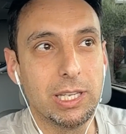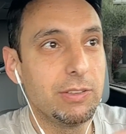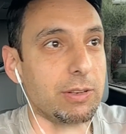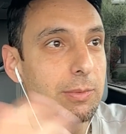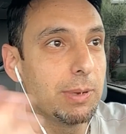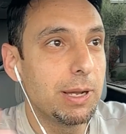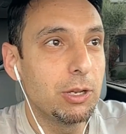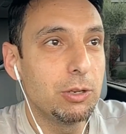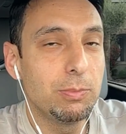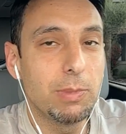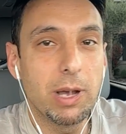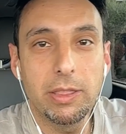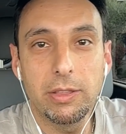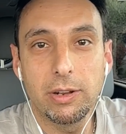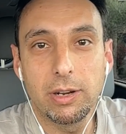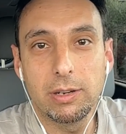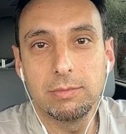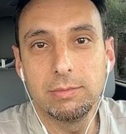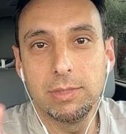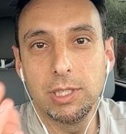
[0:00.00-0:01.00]
Even my own
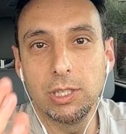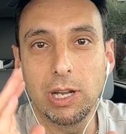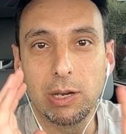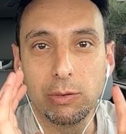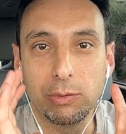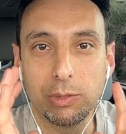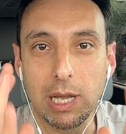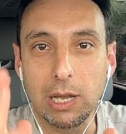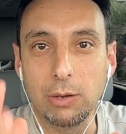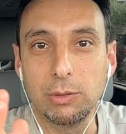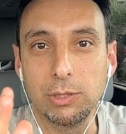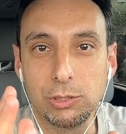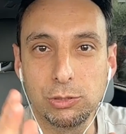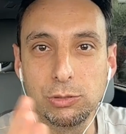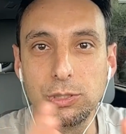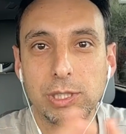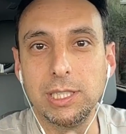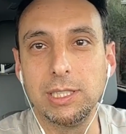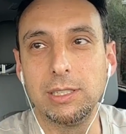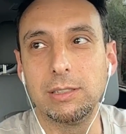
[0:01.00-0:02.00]
mother. I would
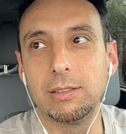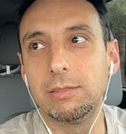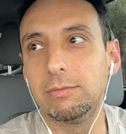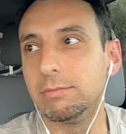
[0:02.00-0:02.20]
treat